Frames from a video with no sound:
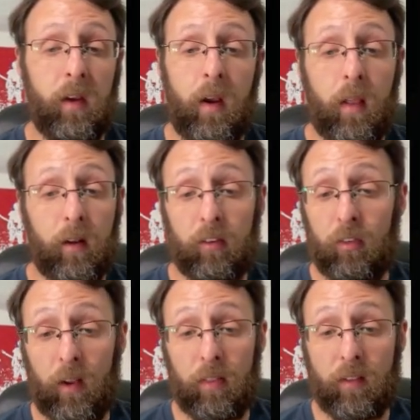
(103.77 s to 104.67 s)
I'm going to
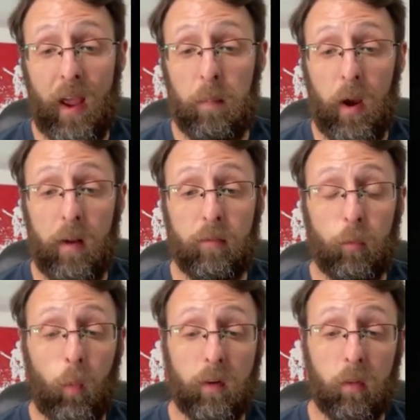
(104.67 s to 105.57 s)
select the timeline
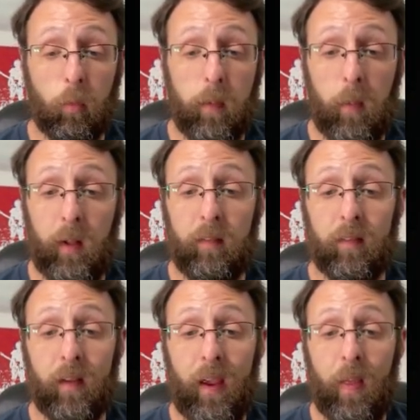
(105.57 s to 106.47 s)
for one to three
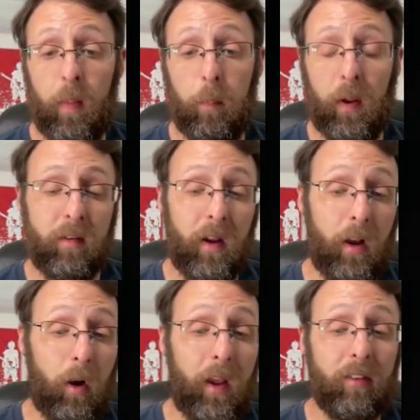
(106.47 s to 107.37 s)
months and the budget.
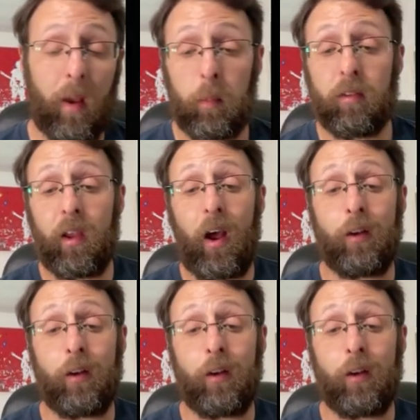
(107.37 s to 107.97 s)
In our case, I'm going to say